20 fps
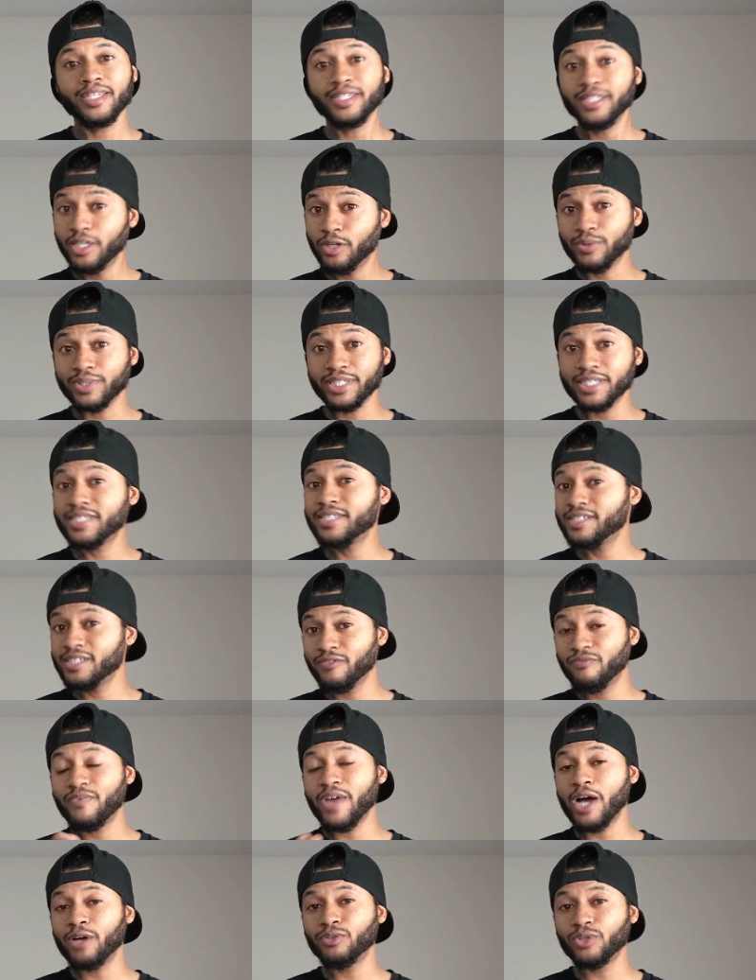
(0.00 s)
Literally. This is the
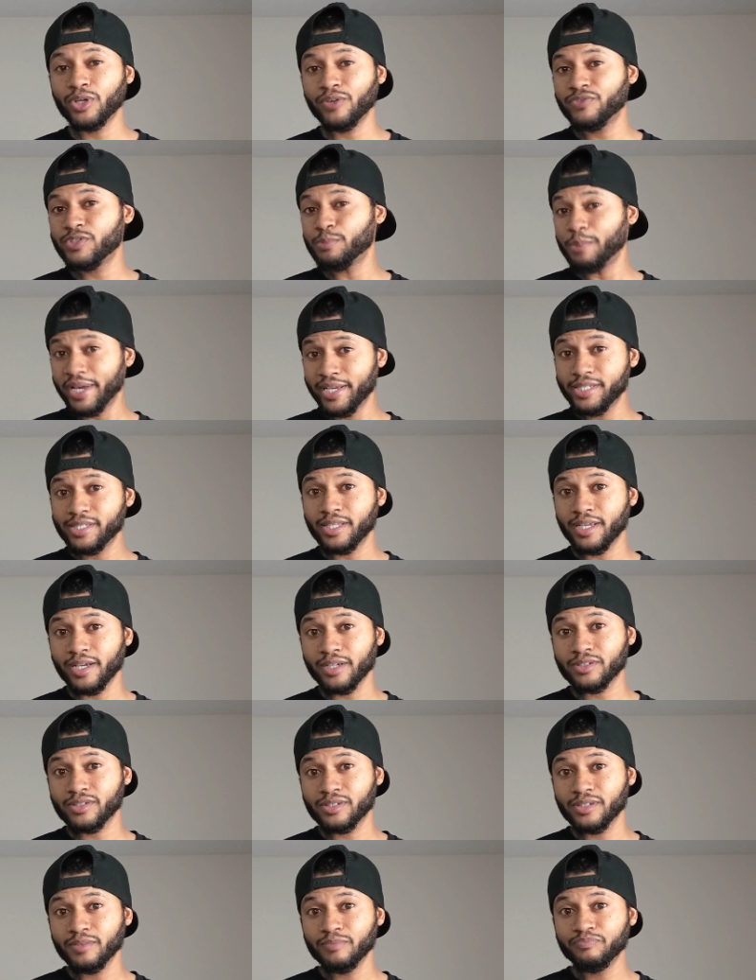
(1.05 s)
founder of
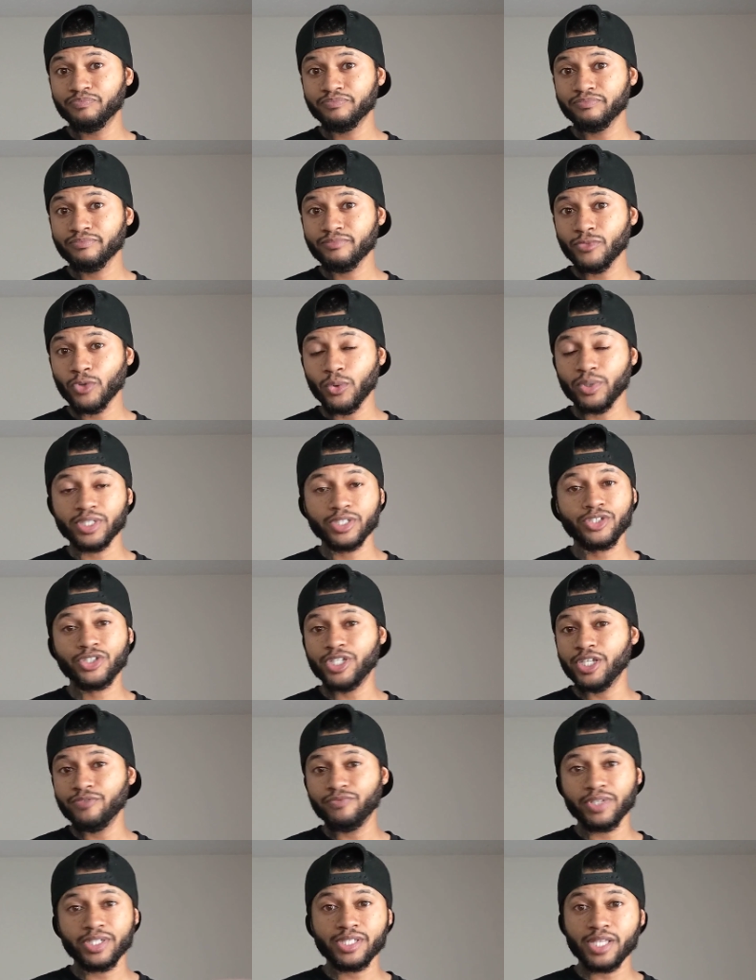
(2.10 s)
SpaceX, or the
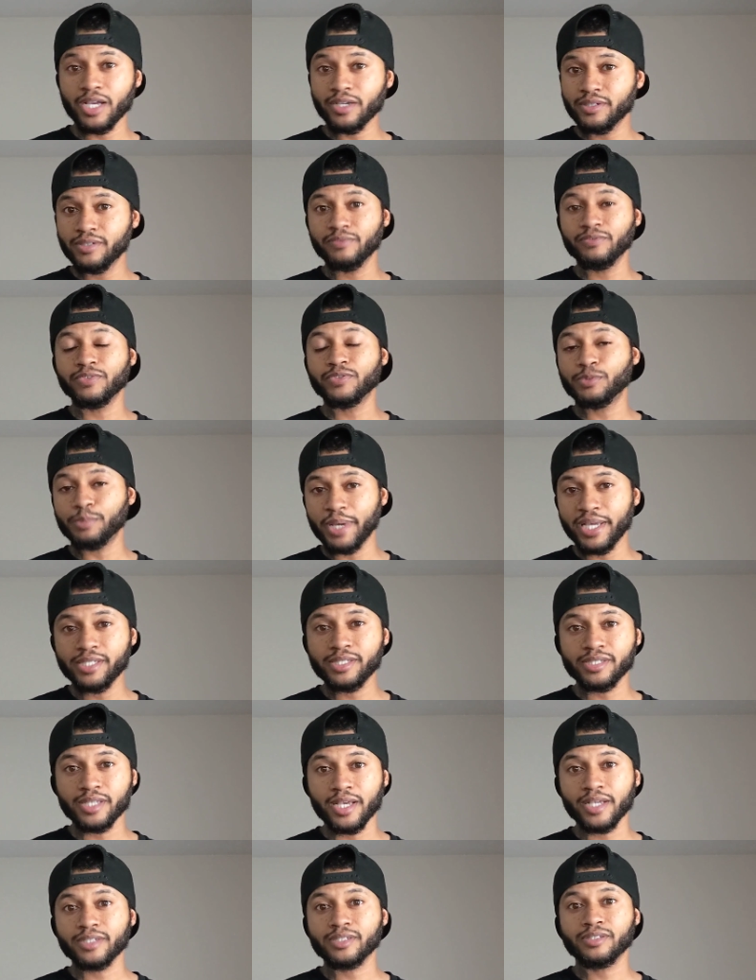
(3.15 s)
chief executive of
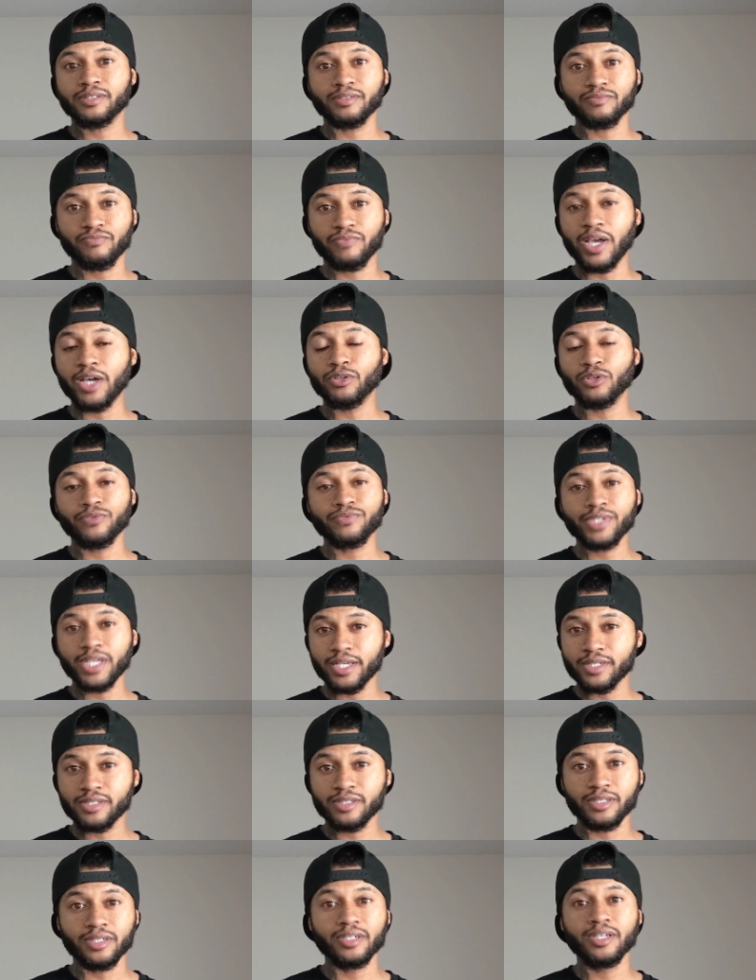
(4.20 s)
SpaceX, the founder of
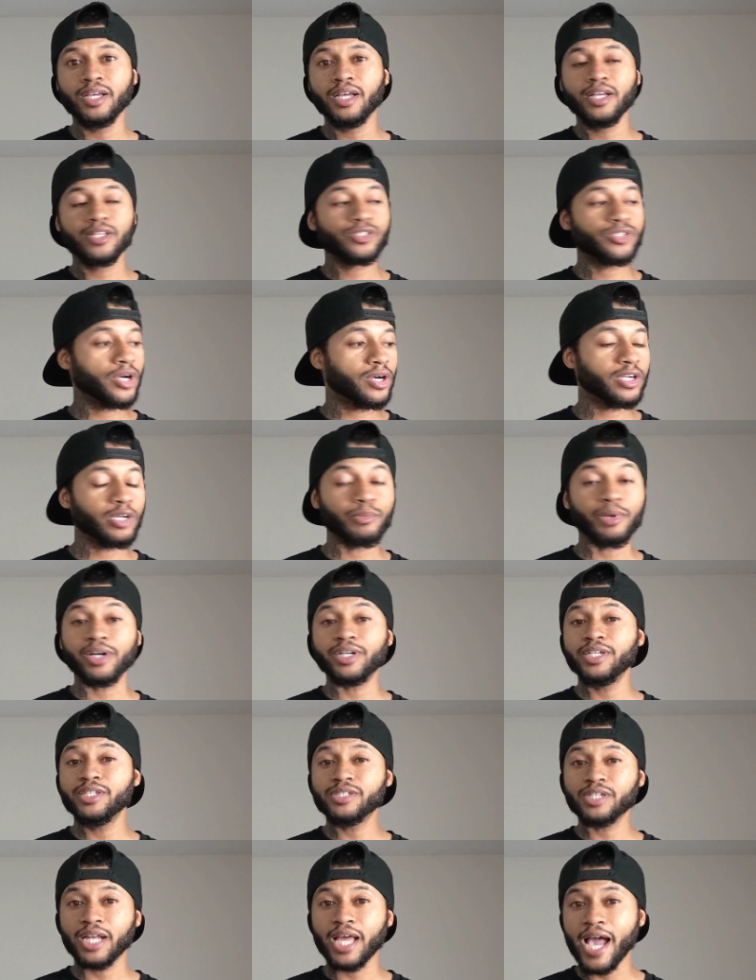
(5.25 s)
Tesla, talking
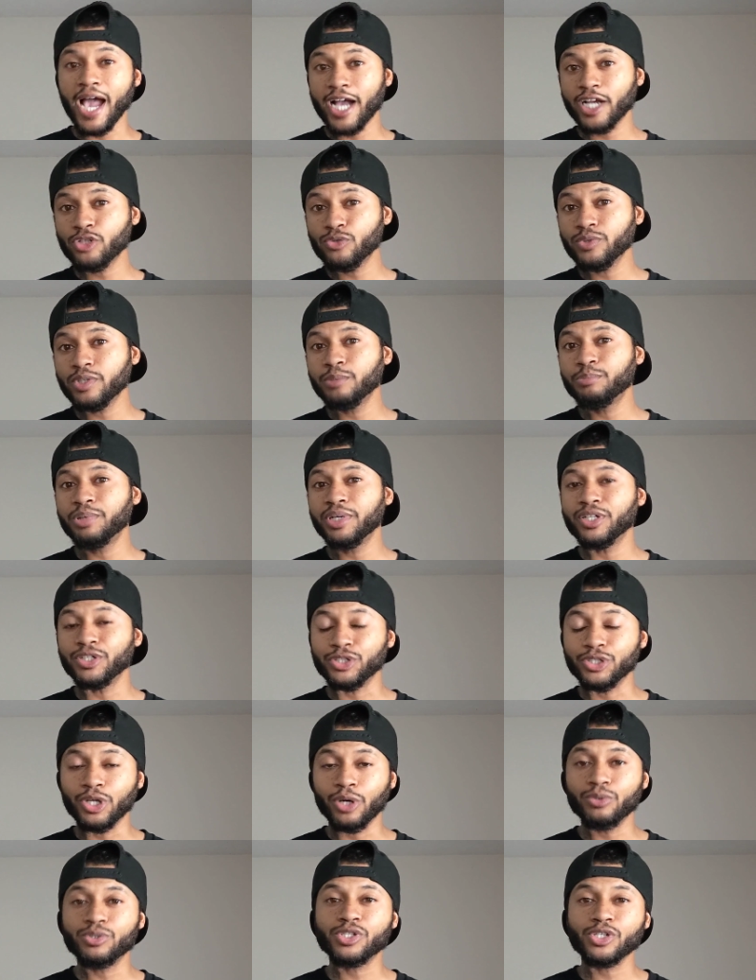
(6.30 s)
about he's going to actually
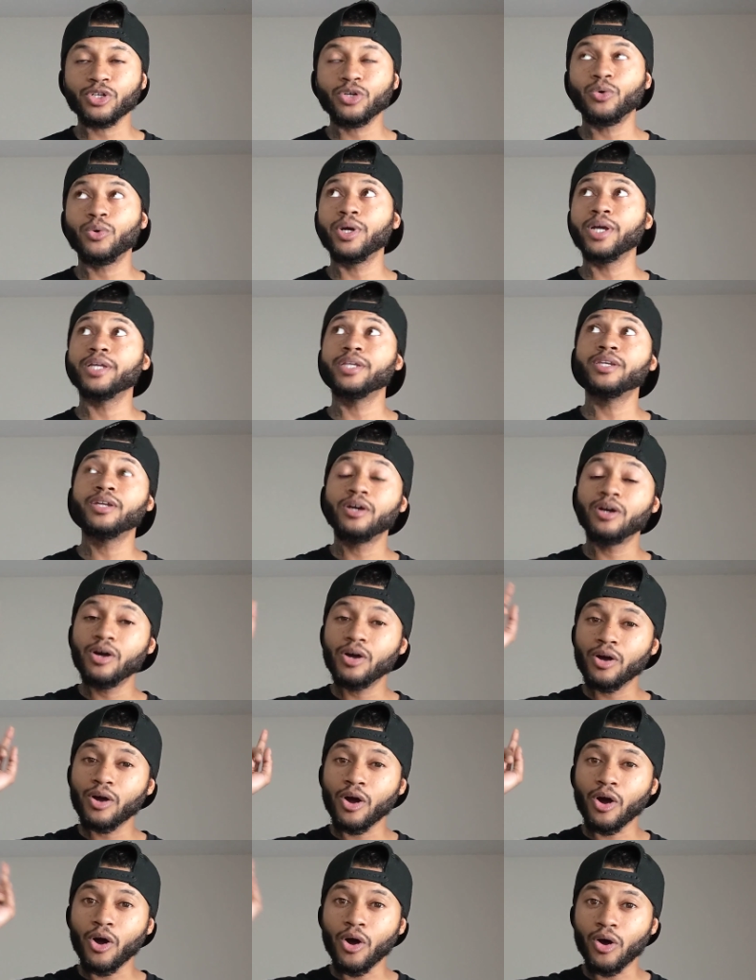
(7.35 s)
put Dogecoin
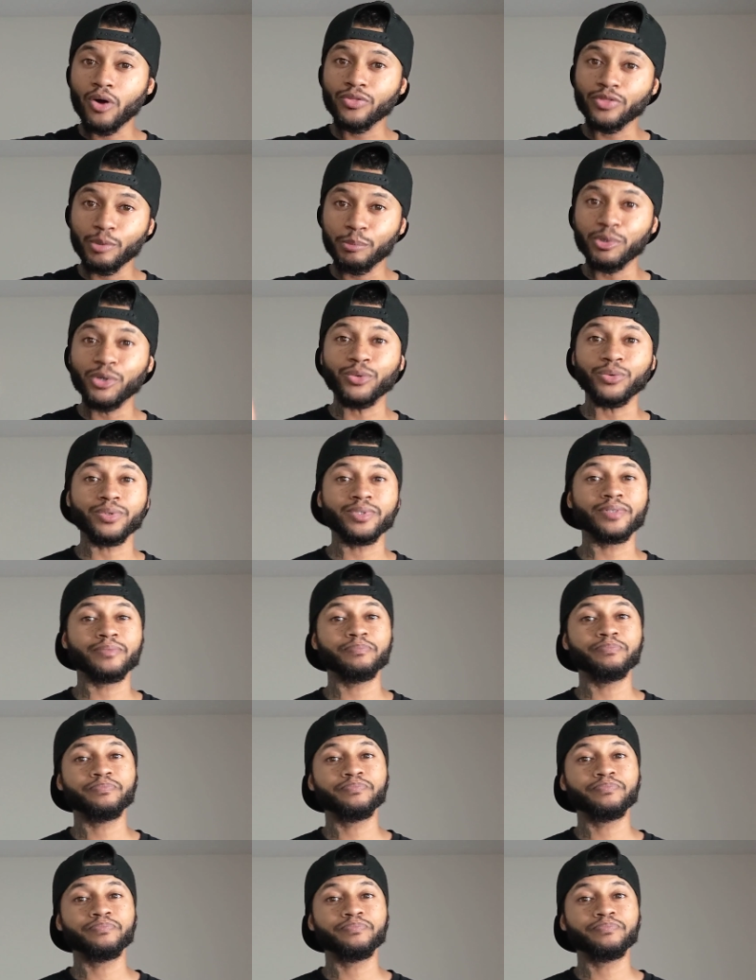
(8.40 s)
on the moon.